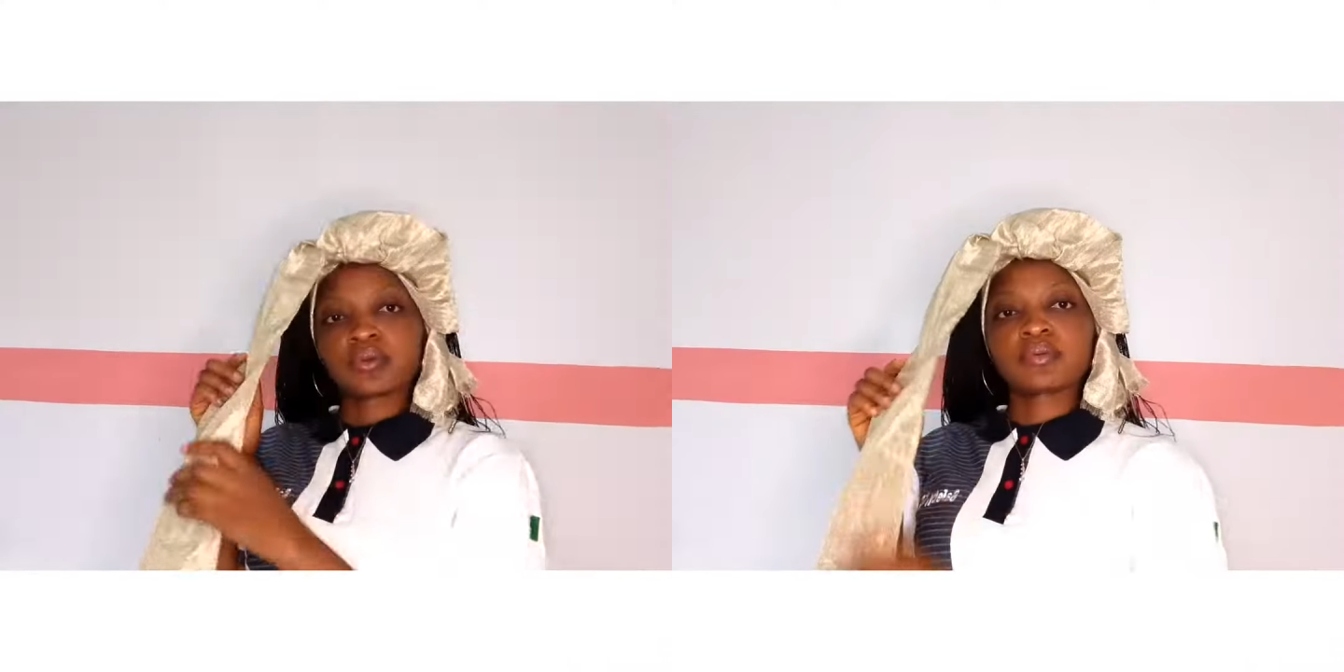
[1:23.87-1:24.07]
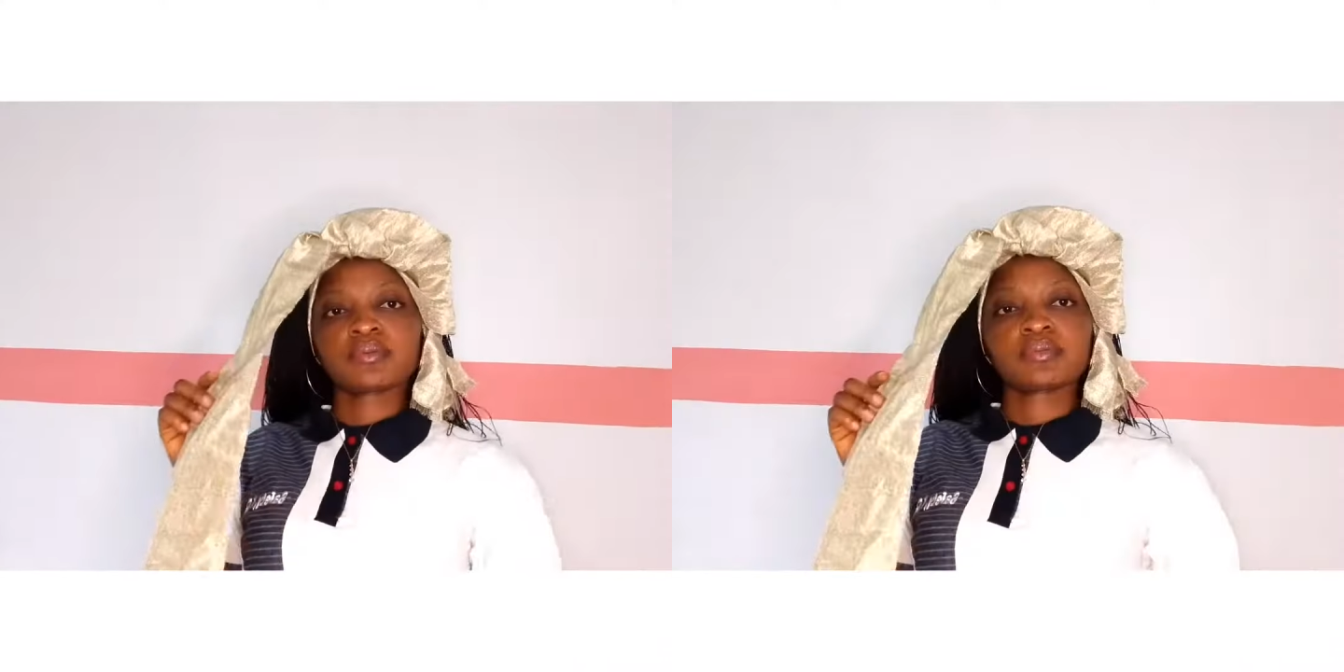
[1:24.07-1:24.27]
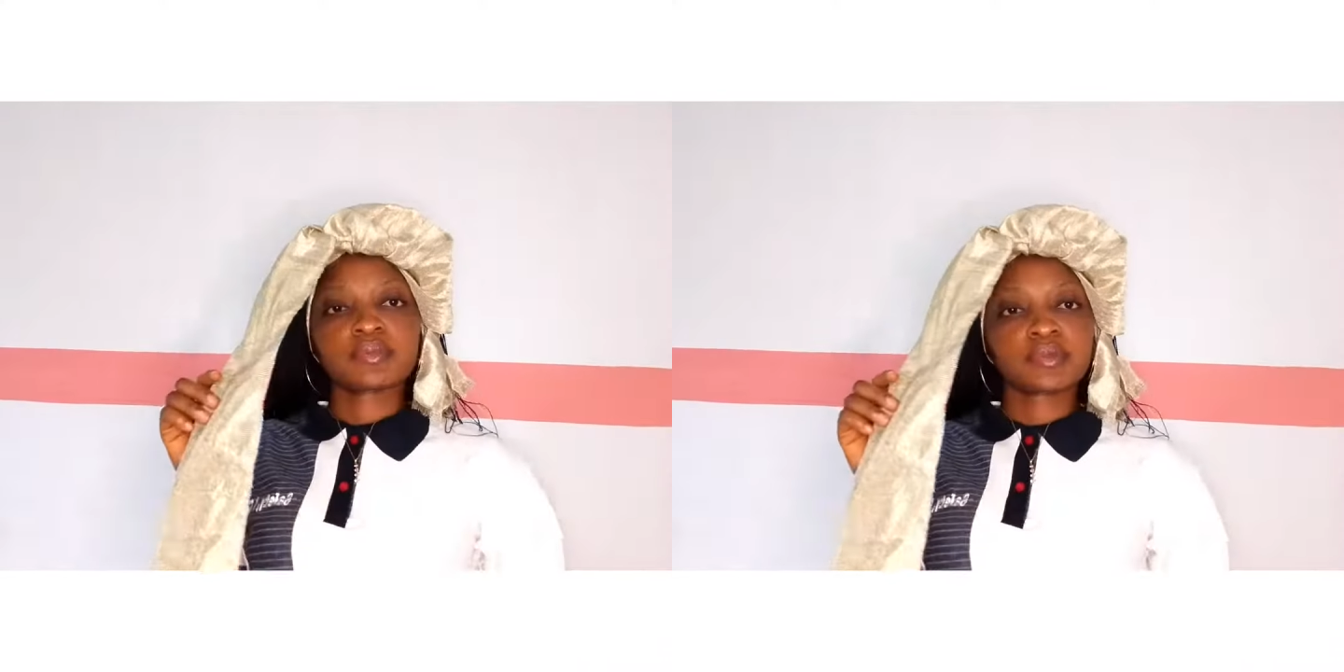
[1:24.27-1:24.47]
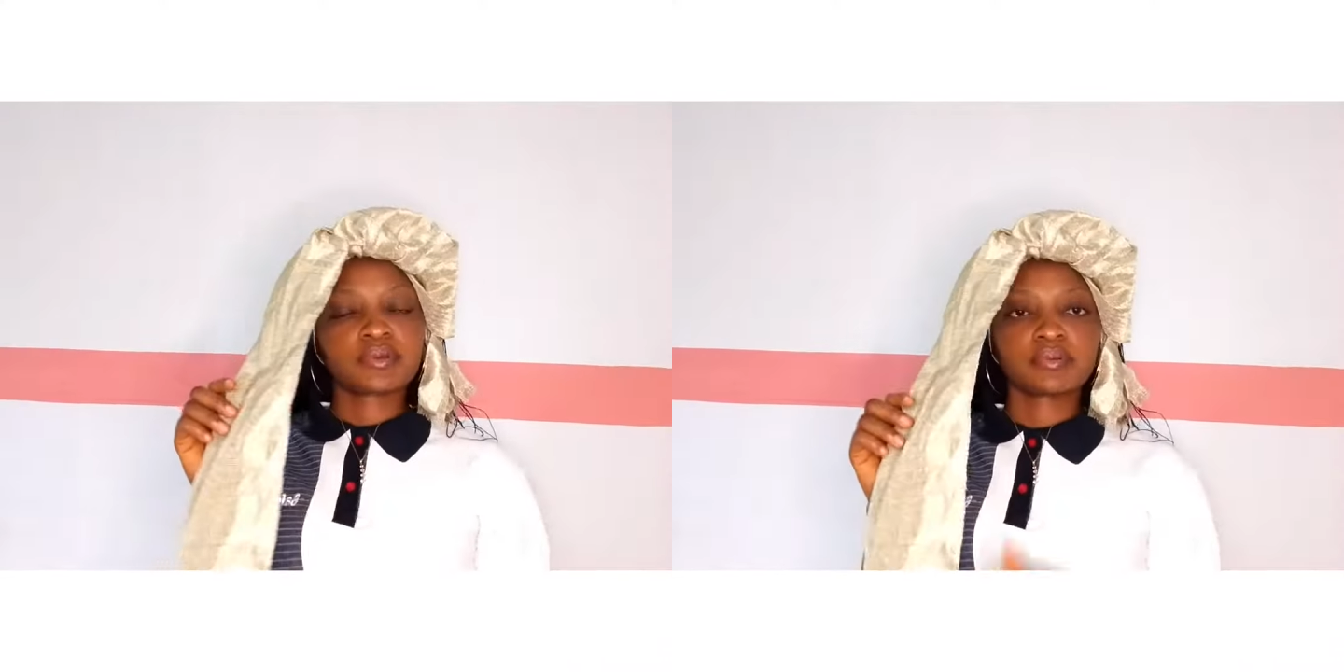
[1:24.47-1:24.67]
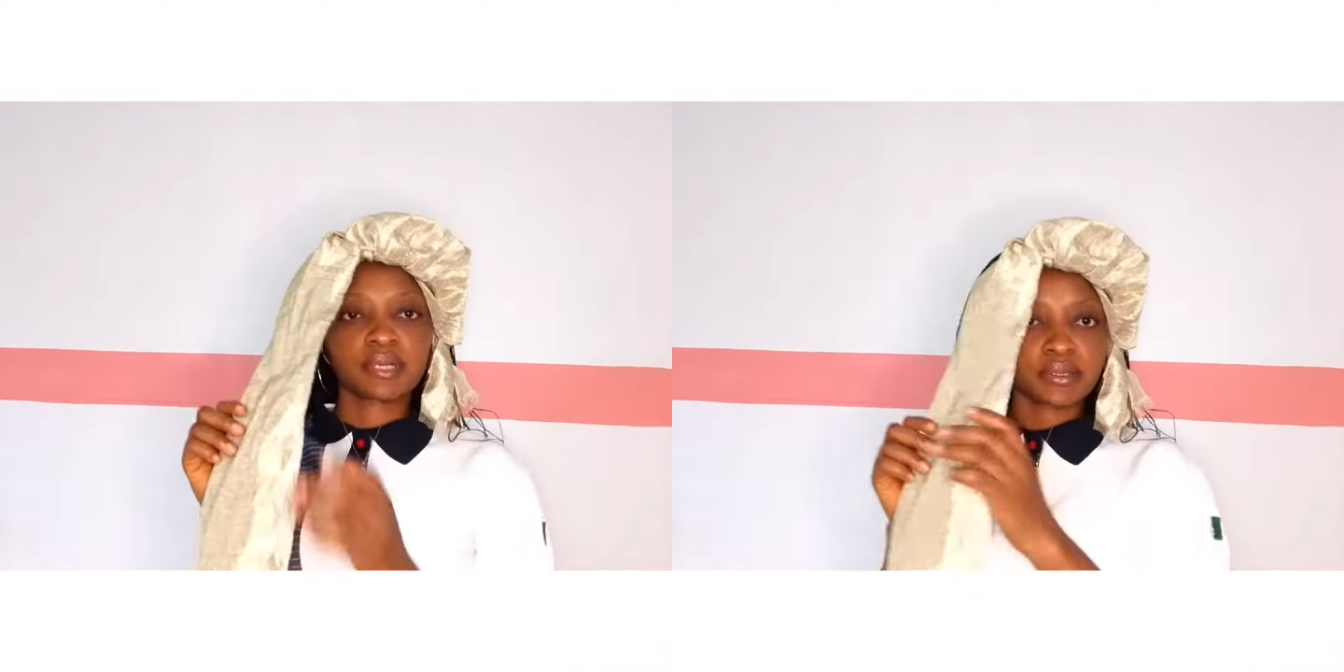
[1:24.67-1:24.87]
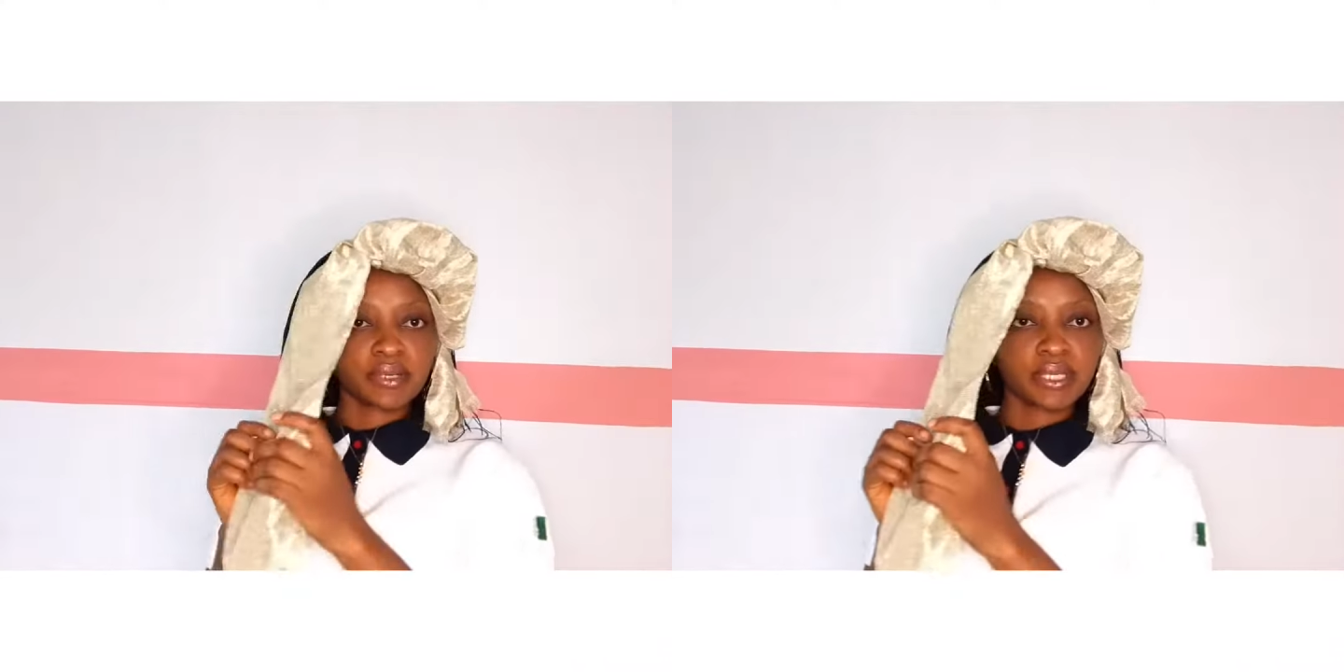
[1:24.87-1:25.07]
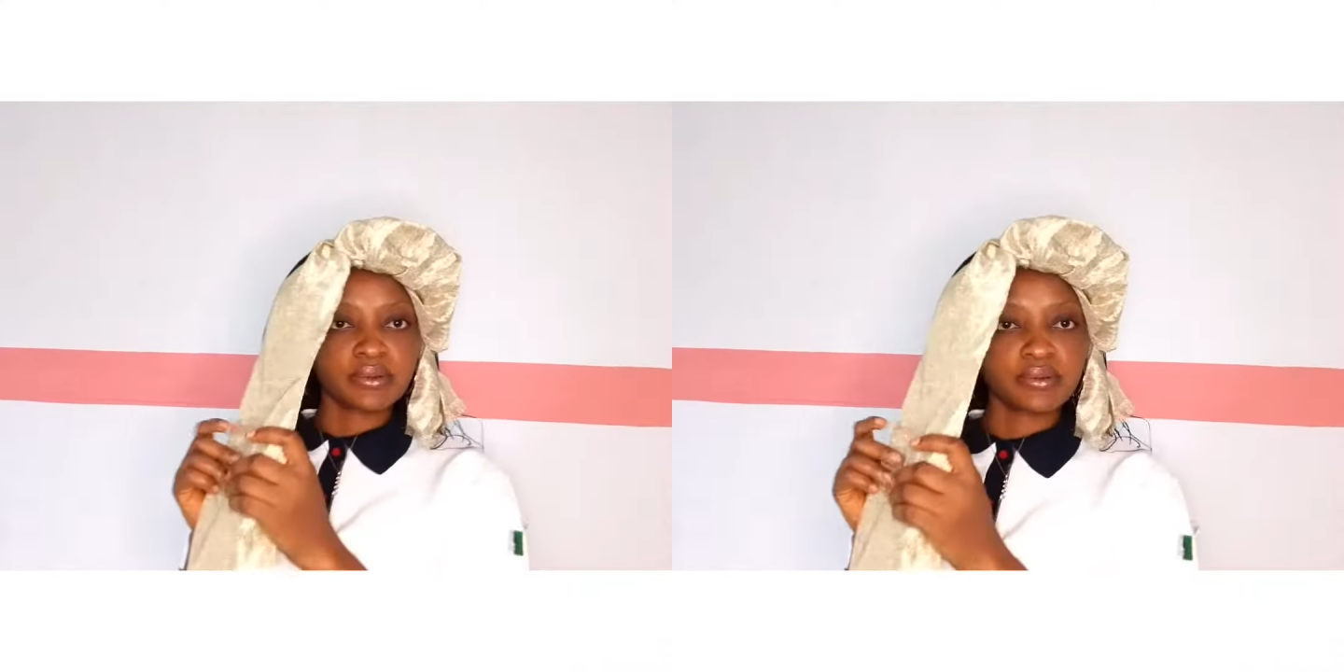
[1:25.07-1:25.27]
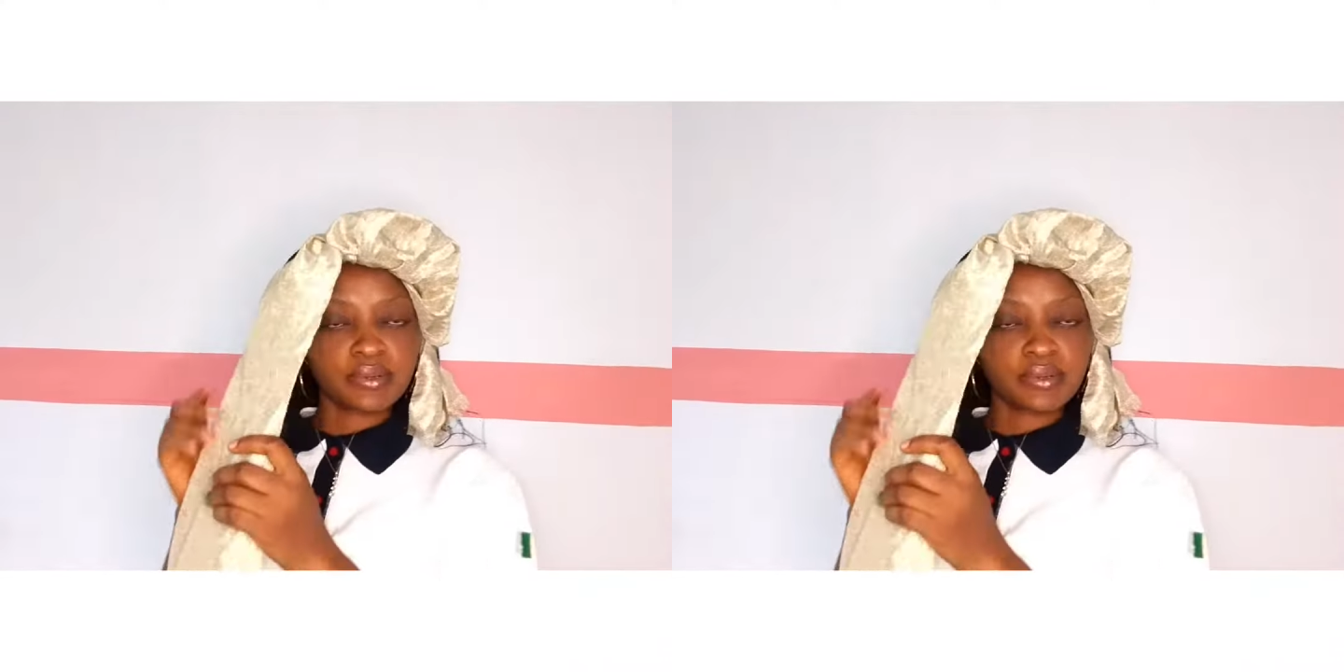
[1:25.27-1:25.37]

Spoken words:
same process.